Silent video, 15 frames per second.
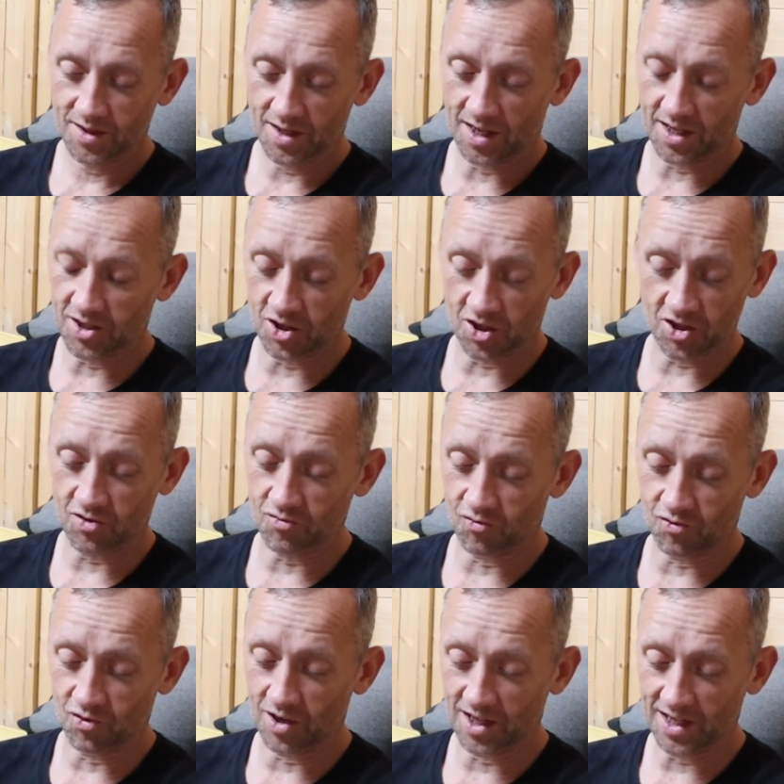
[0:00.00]
it just
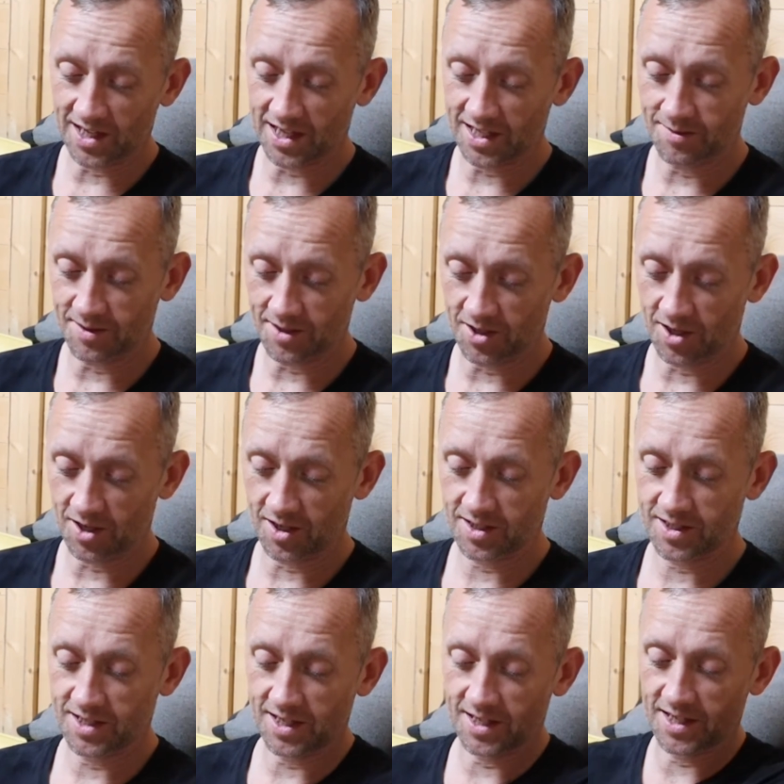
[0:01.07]
really gets me down.
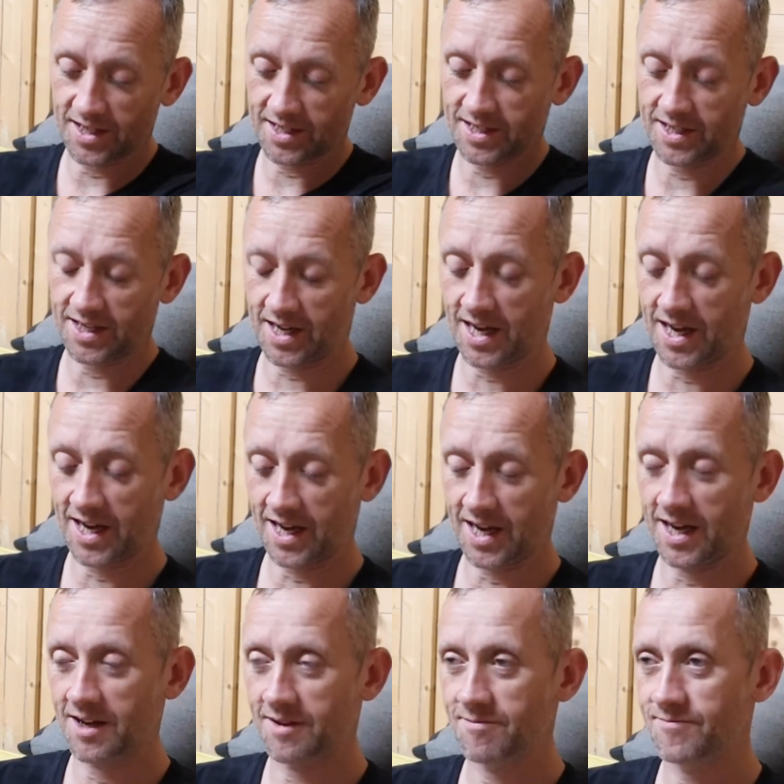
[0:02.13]
See this
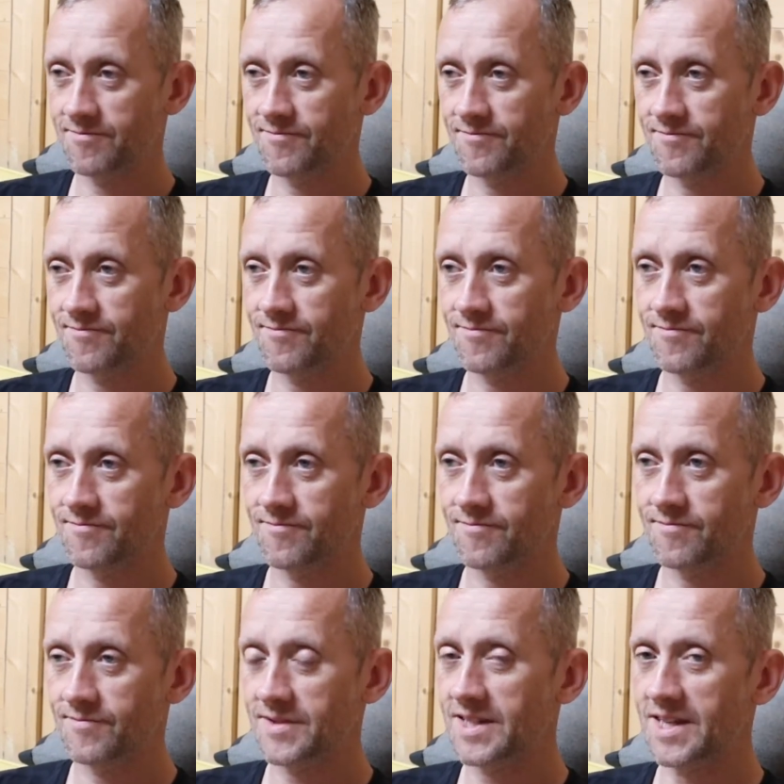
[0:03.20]
uh,
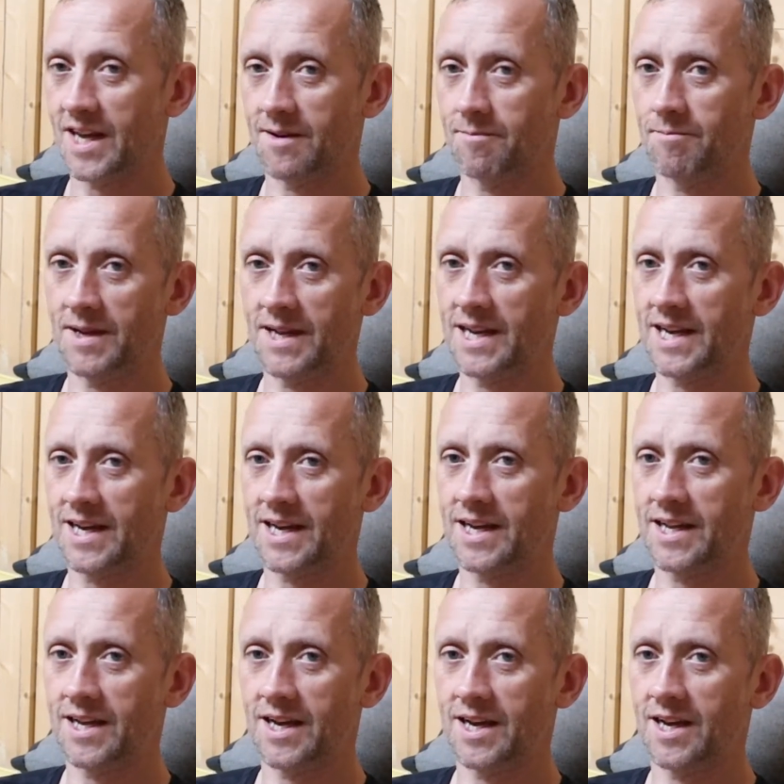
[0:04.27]
getting beat like
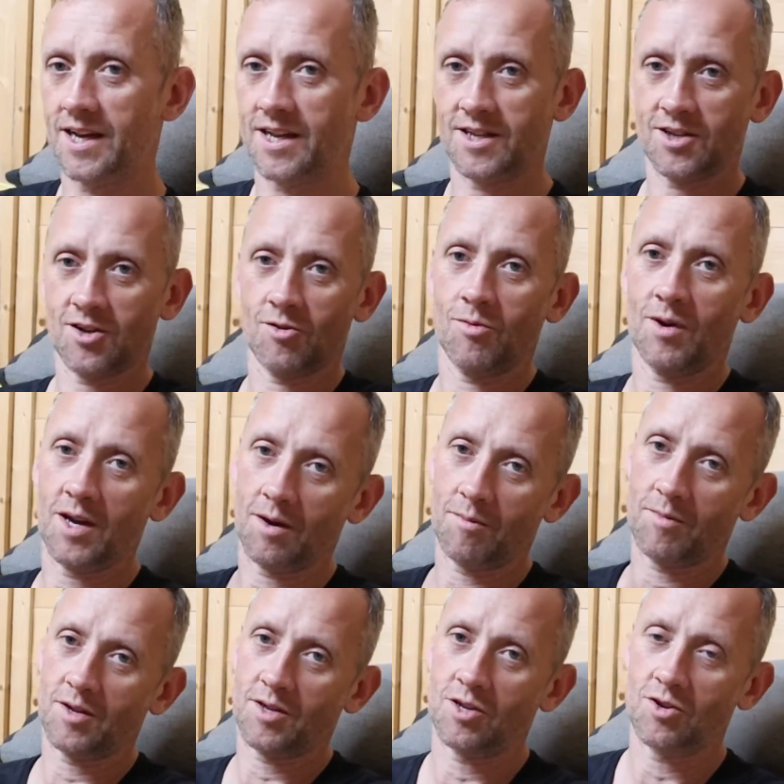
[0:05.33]
that, and you're way up
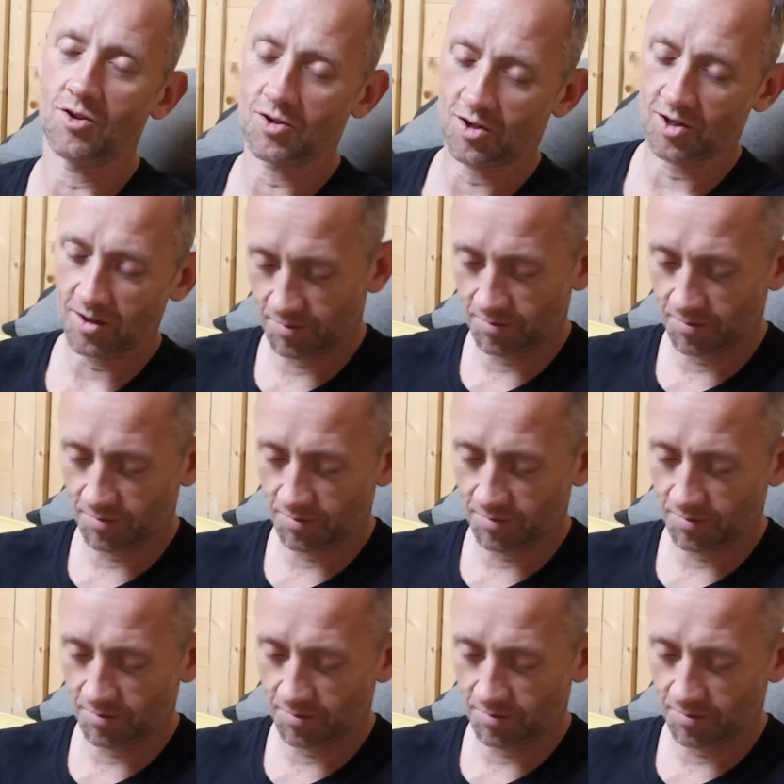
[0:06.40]
and you lose all your